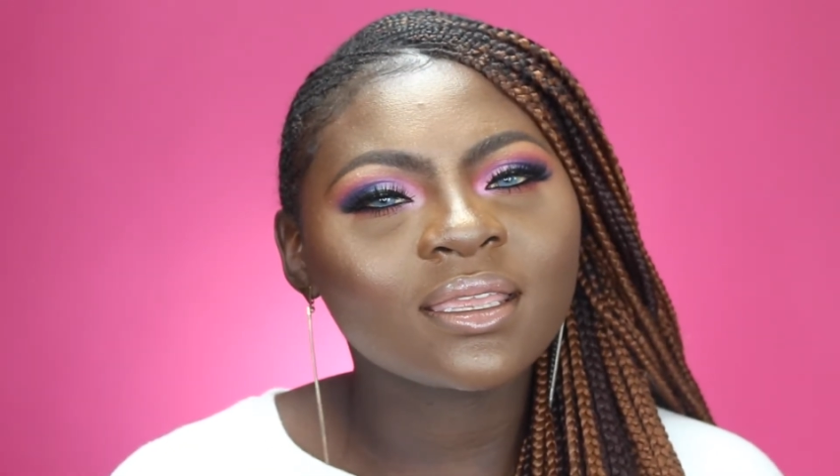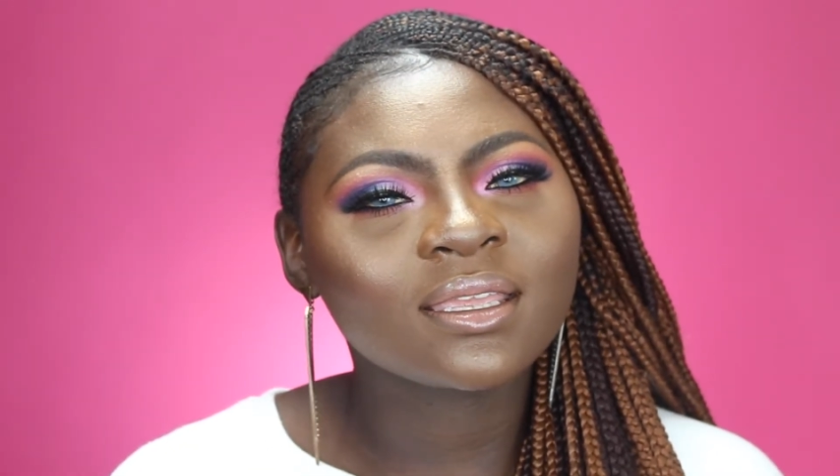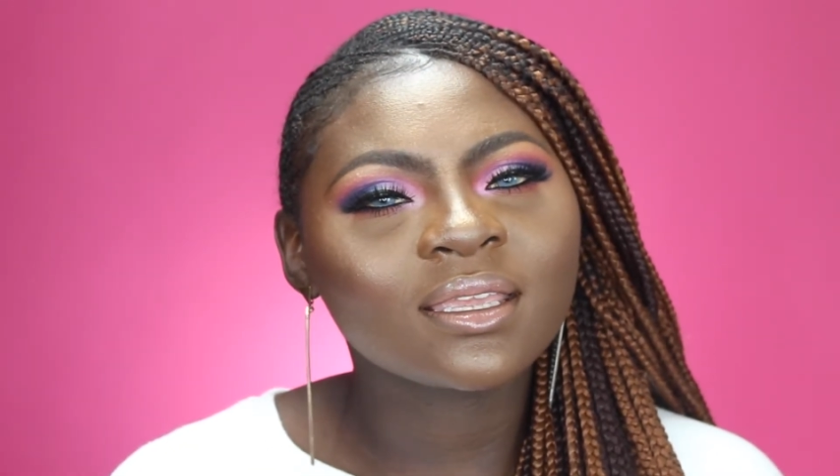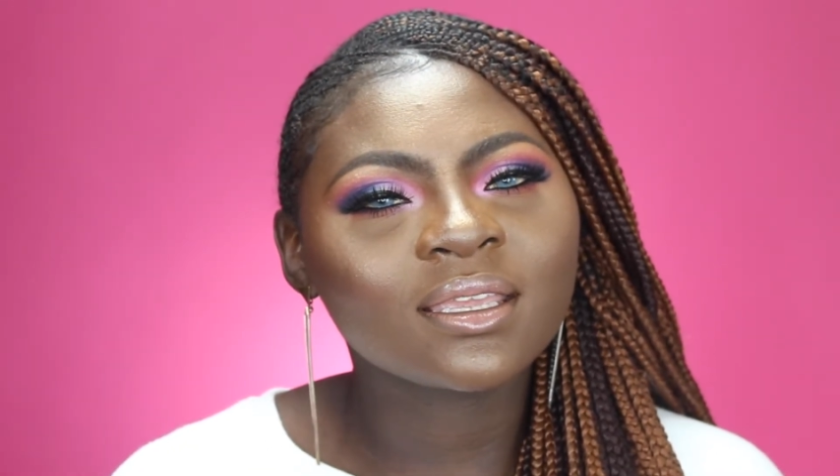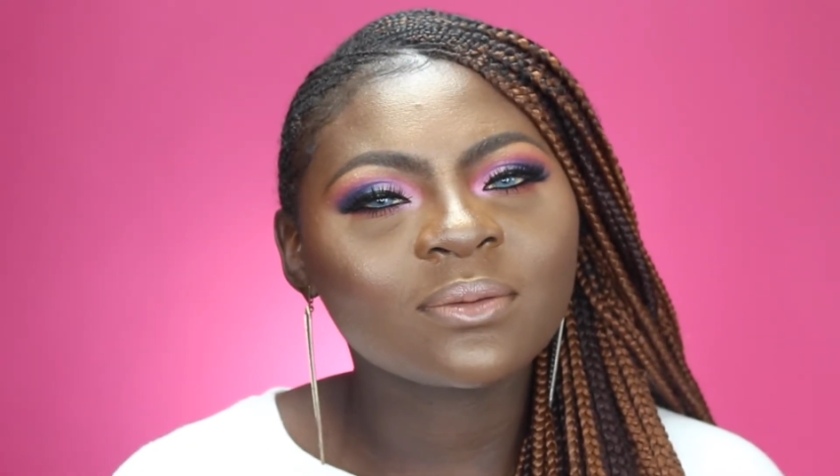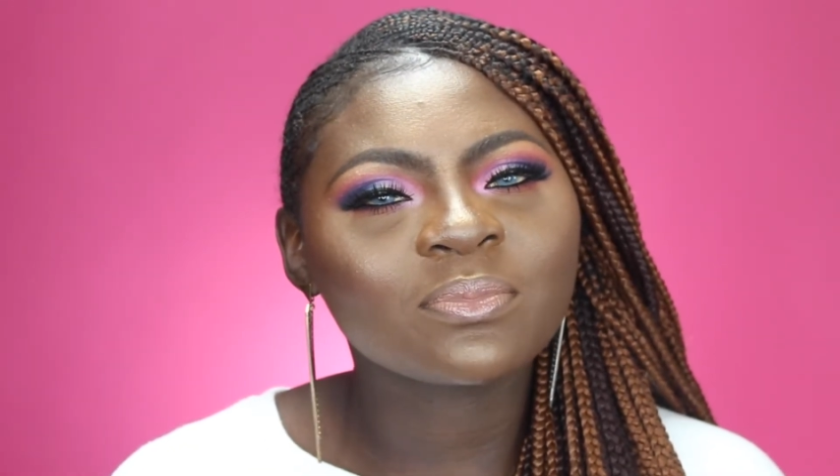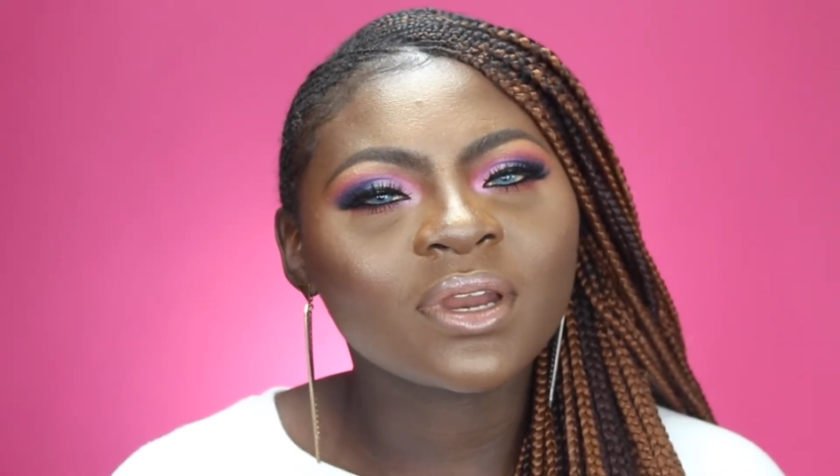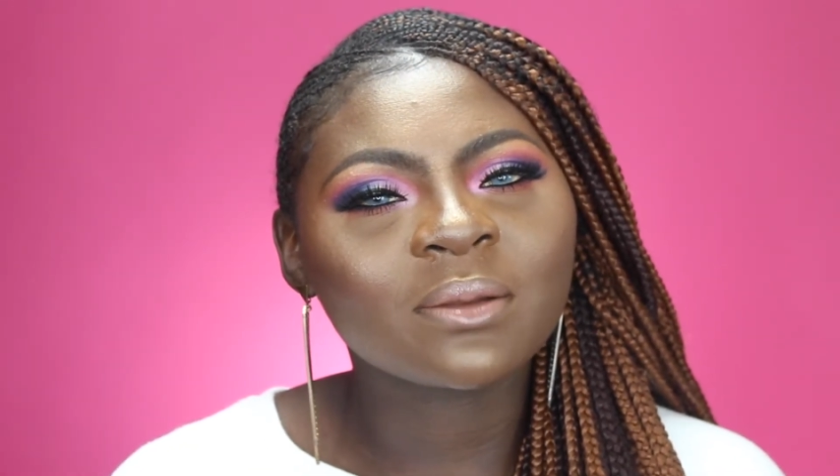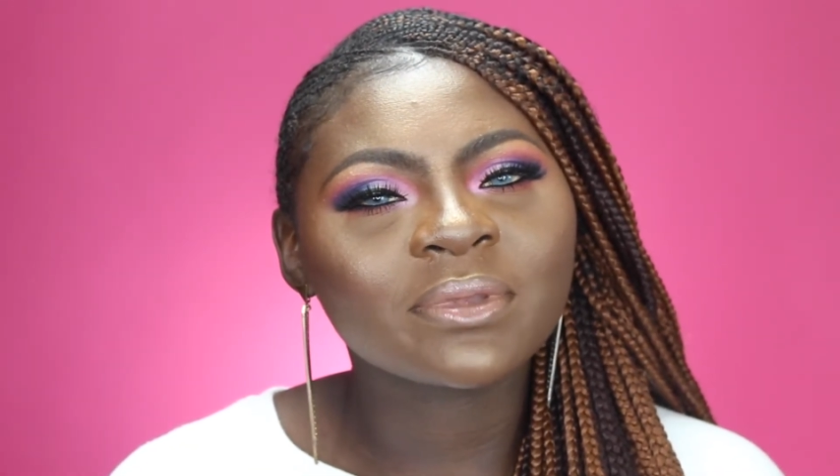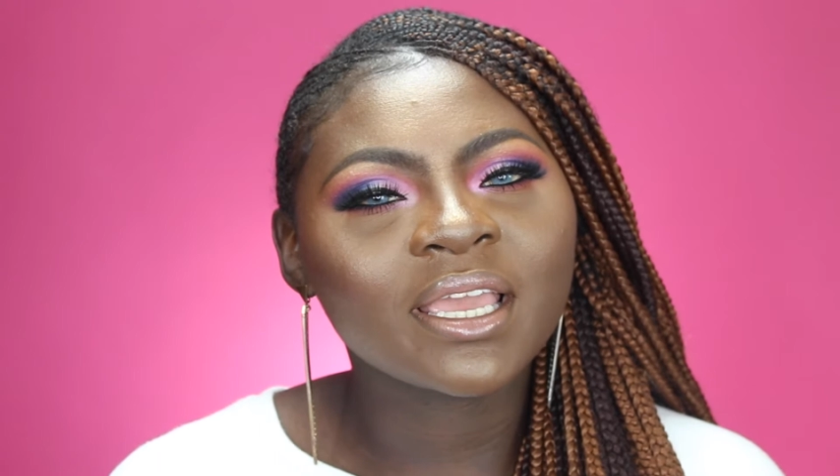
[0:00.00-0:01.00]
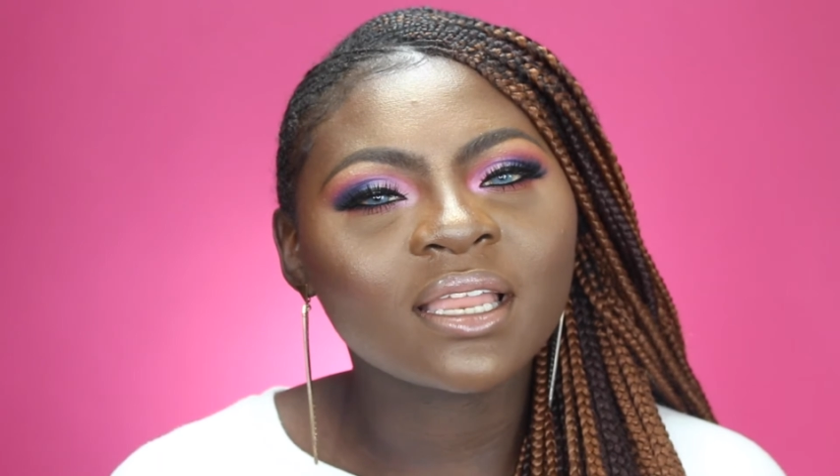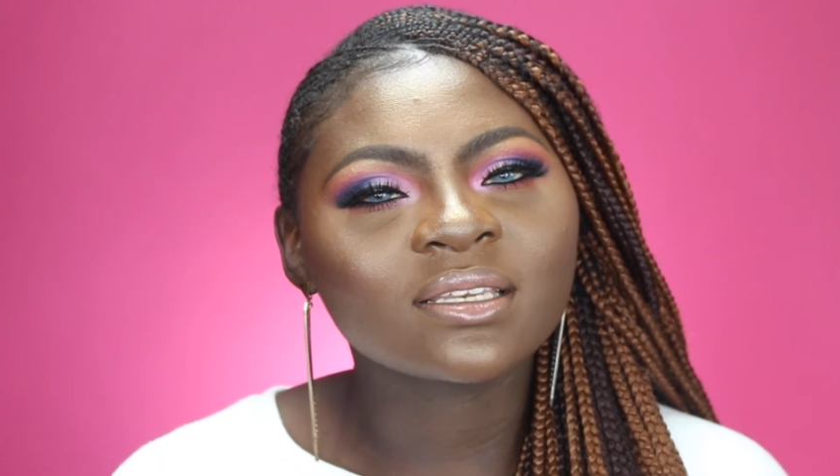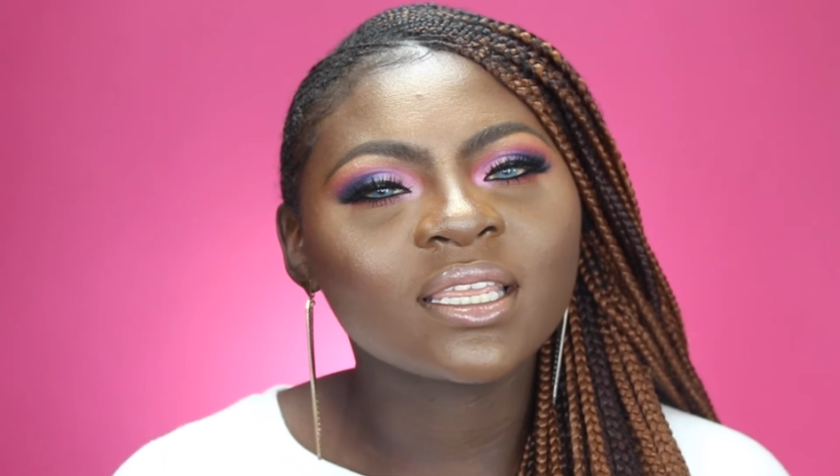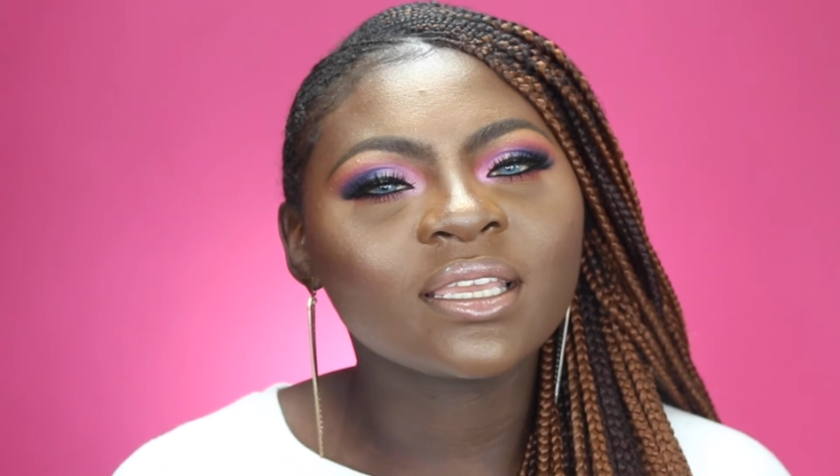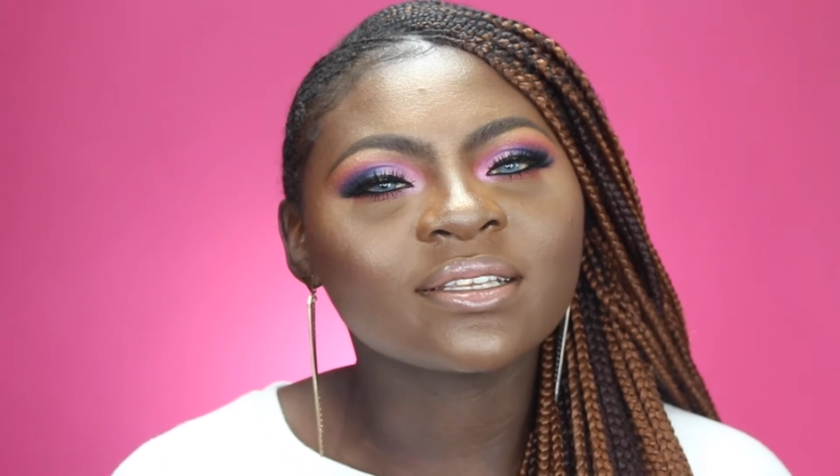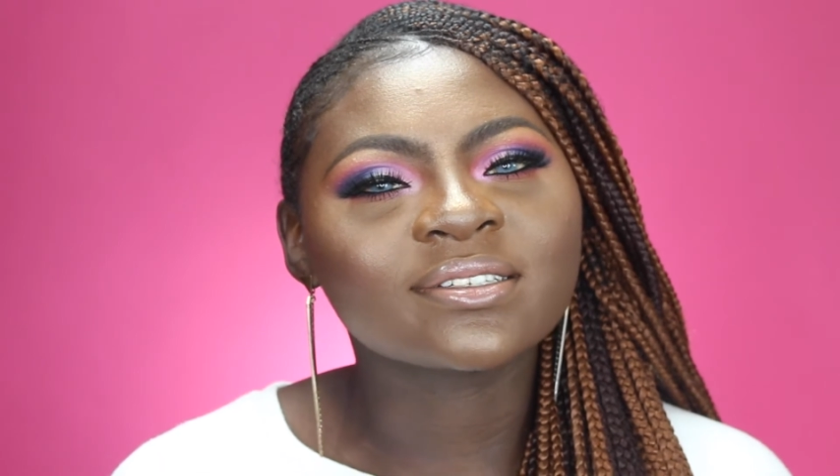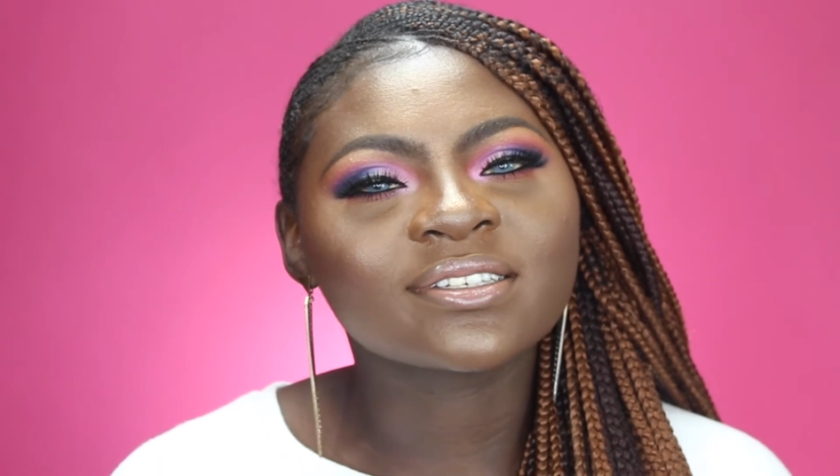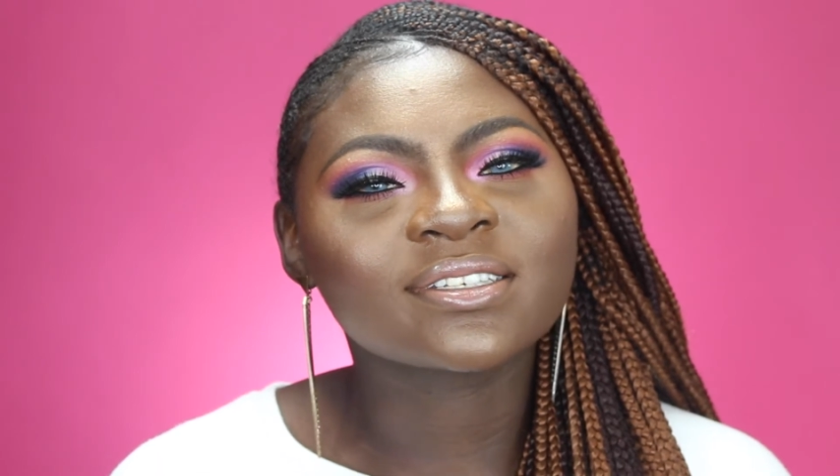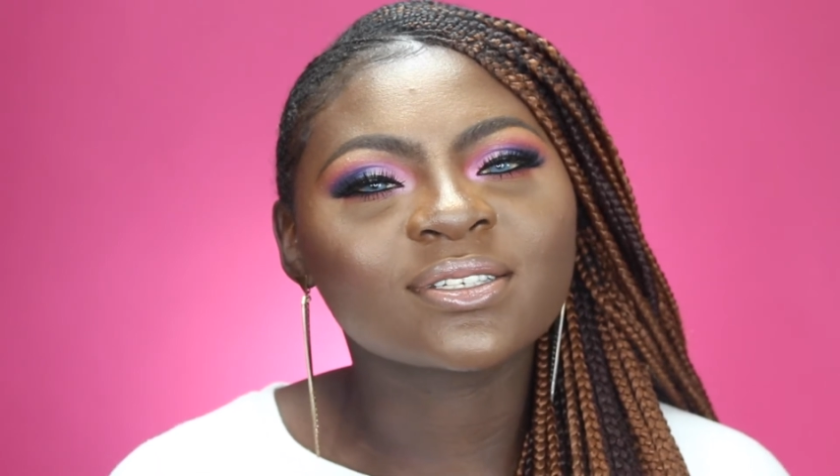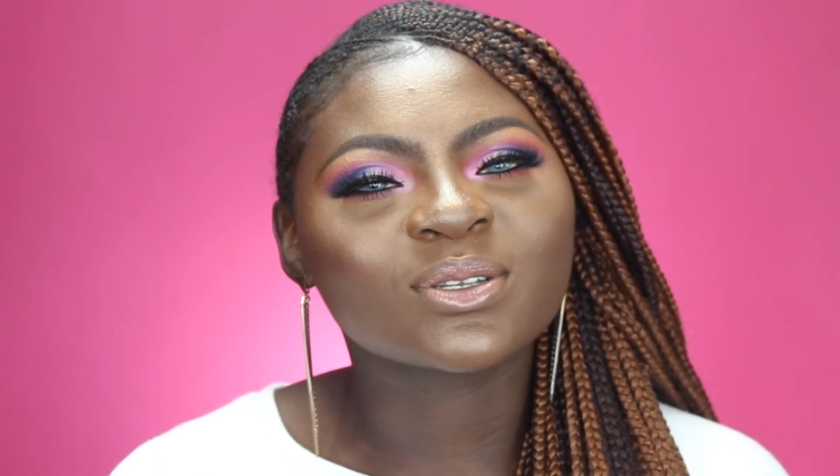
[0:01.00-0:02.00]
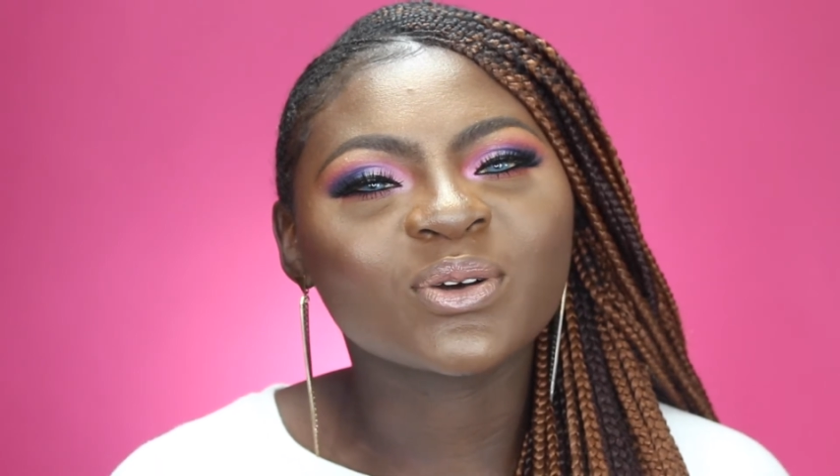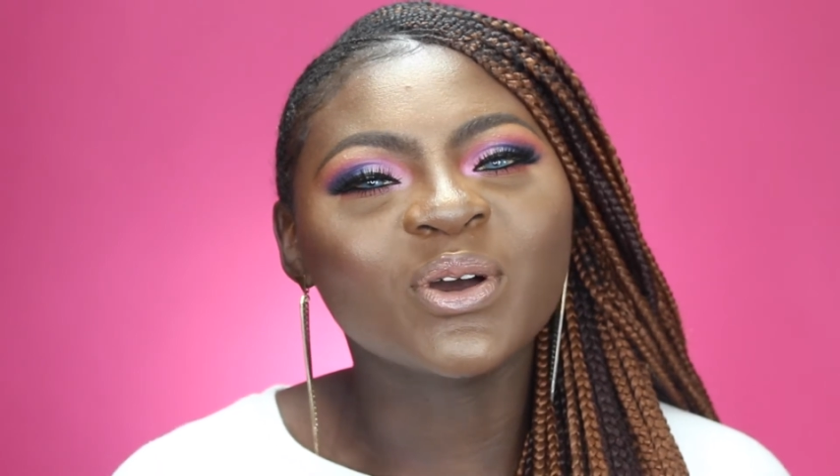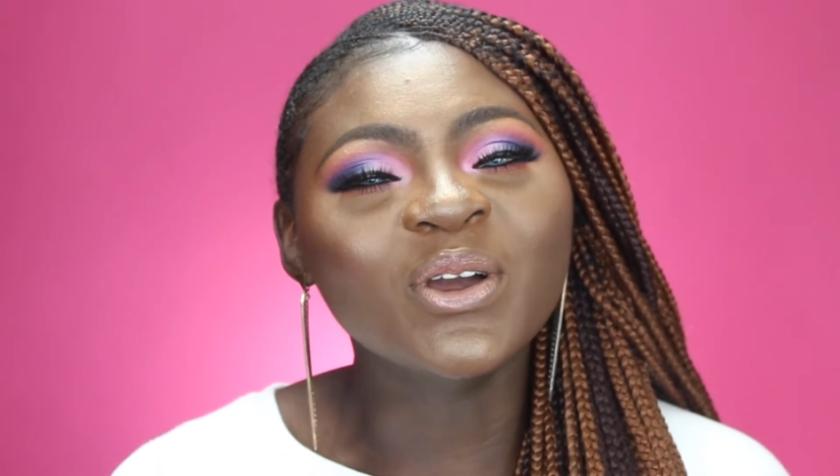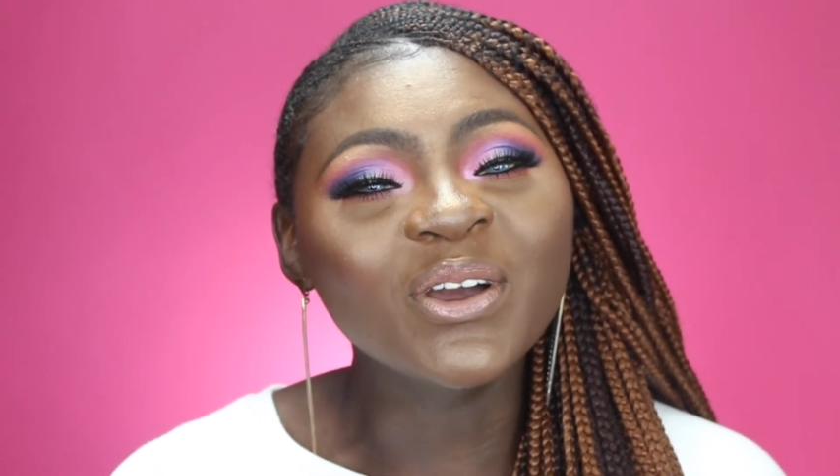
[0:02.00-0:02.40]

he probably had needs. So